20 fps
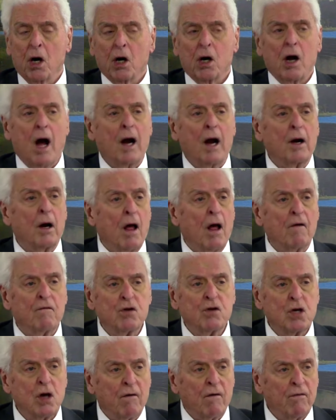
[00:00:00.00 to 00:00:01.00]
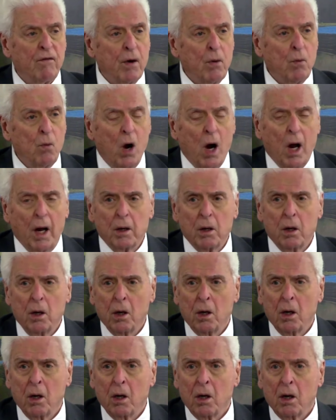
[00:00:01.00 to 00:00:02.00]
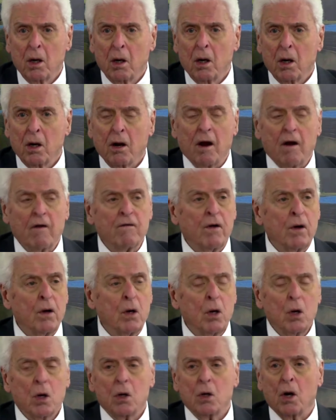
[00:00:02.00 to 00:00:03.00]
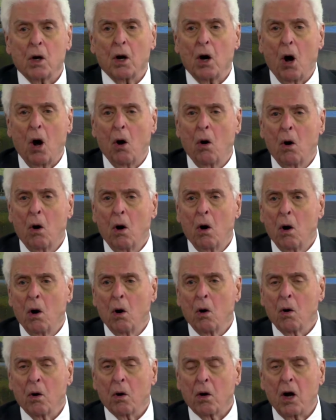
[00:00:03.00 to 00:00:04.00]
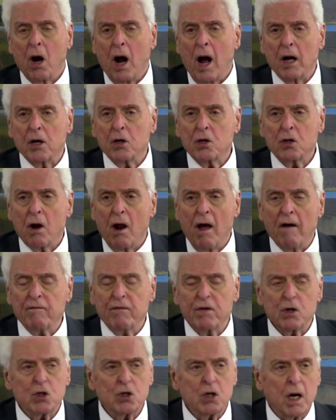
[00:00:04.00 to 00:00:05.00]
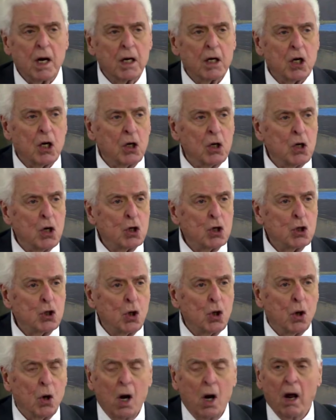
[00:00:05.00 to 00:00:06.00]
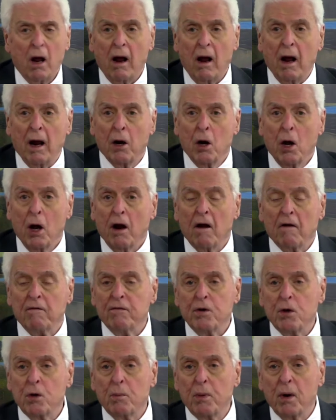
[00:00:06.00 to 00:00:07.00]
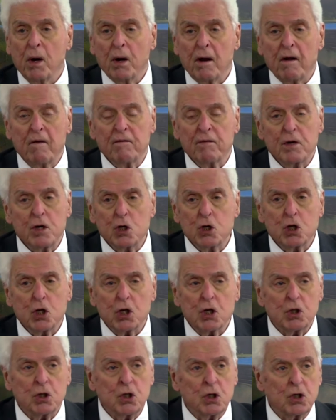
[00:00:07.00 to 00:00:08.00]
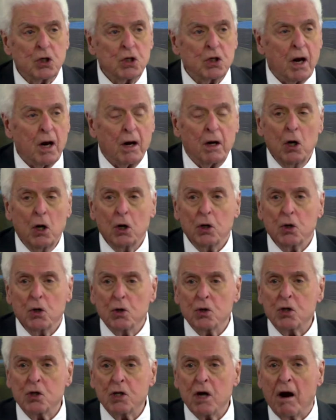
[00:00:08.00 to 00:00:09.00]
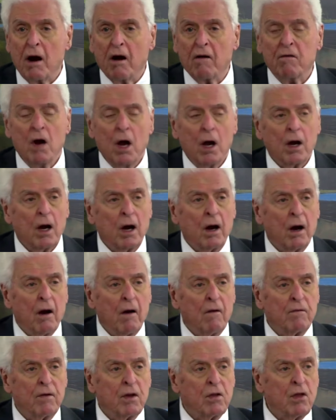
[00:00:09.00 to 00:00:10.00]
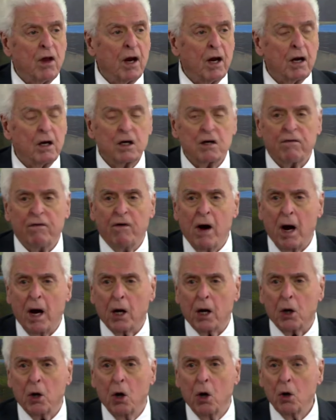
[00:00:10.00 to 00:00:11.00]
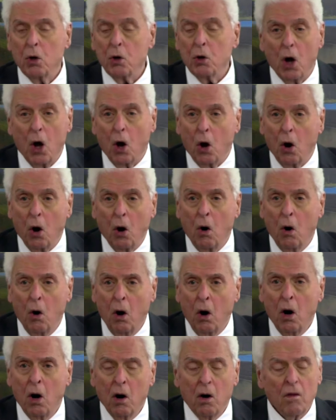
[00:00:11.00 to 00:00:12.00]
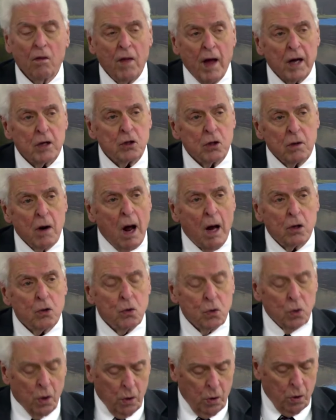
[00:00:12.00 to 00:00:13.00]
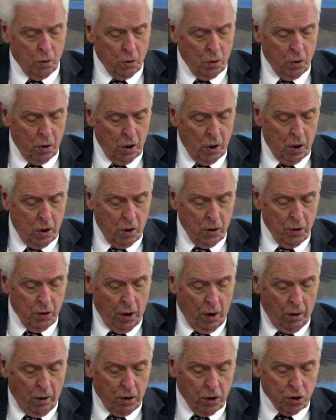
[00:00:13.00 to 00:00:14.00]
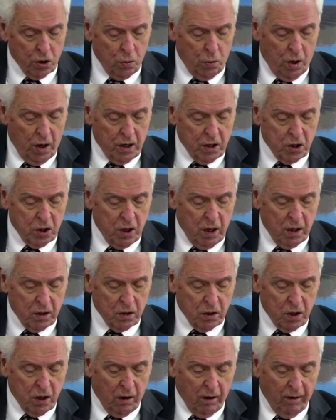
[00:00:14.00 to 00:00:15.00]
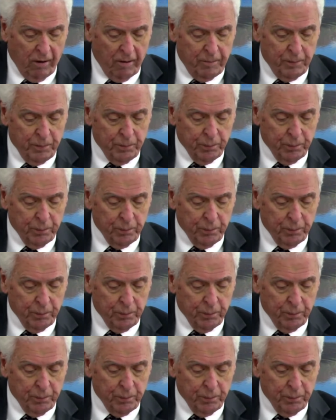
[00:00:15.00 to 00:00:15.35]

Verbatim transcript: God loves everyone. Even, you know, God's love is unconditional, and if you believe in Jesus, then you're saved and everything is fine. No, that's not true. Notice what he says here.